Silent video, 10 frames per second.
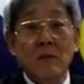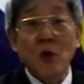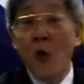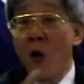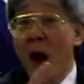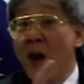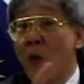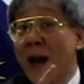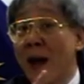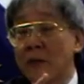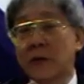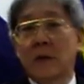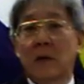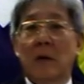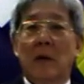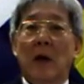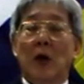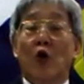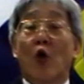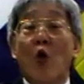or anyone else
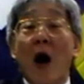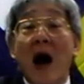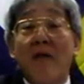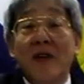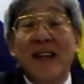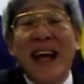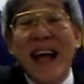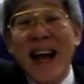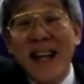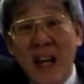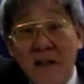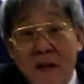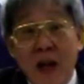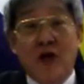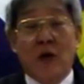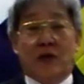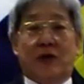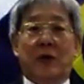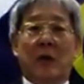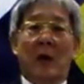to go after the individuals